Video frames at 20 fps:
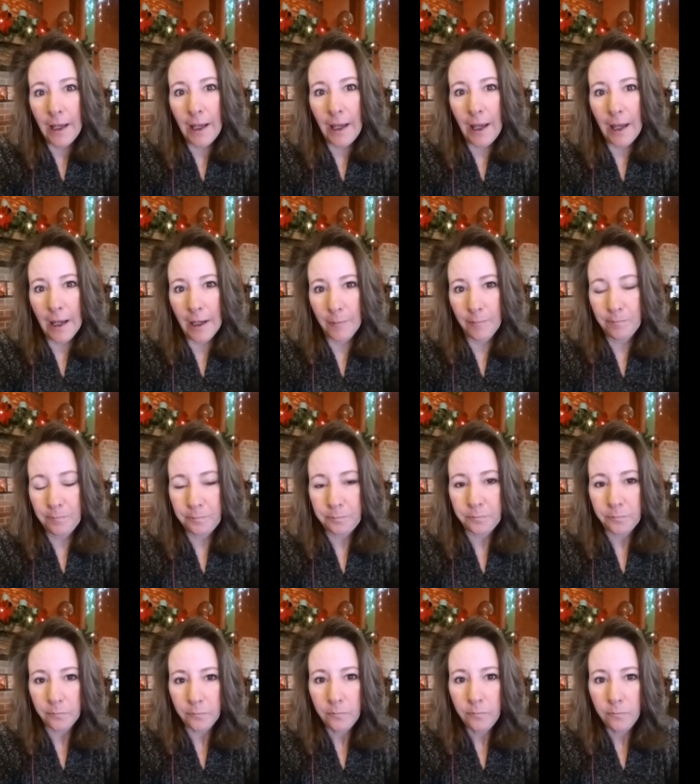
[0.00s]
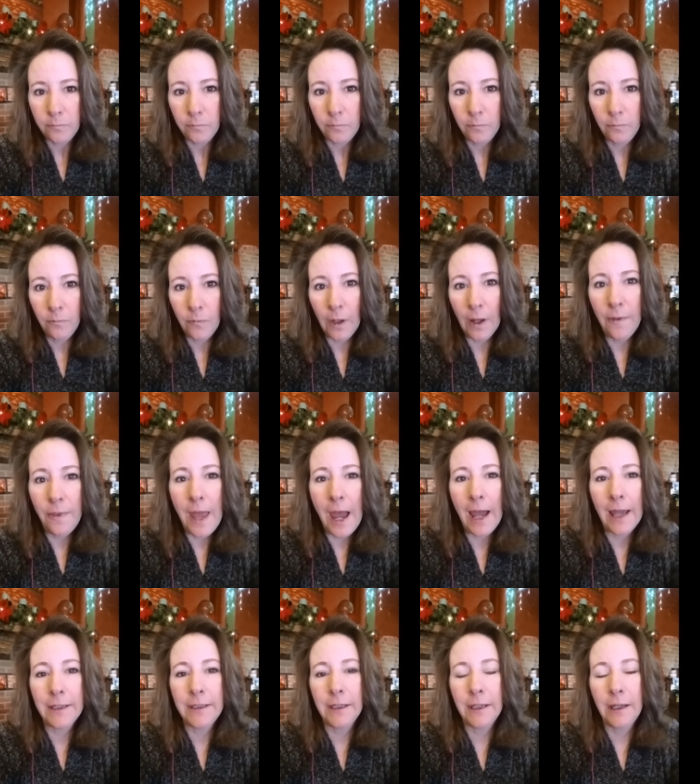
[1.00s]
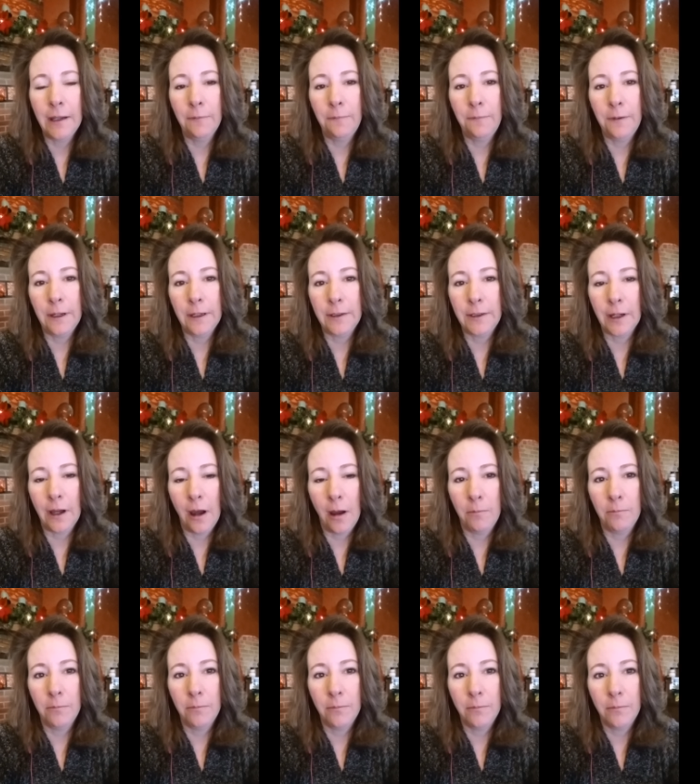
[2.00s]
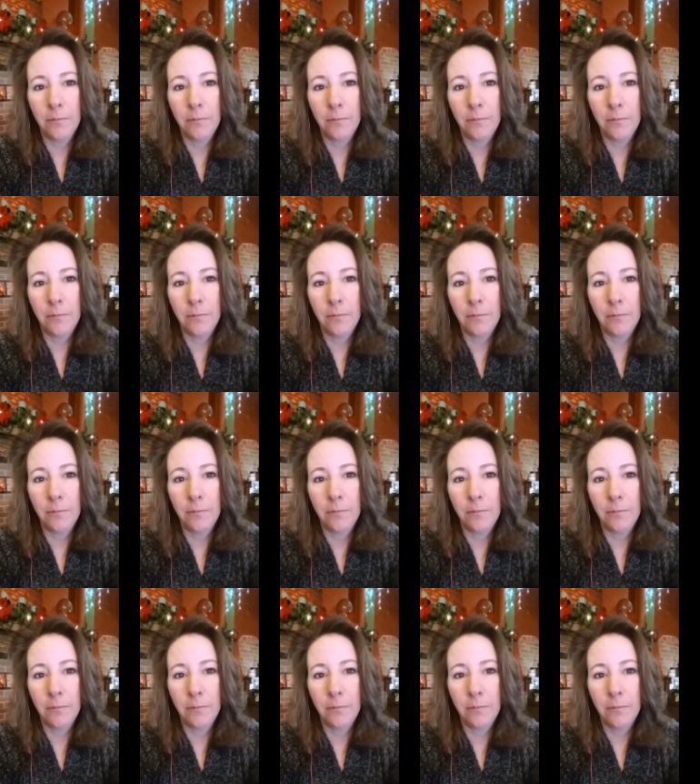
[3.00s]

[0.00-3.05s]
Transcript: and that if it um,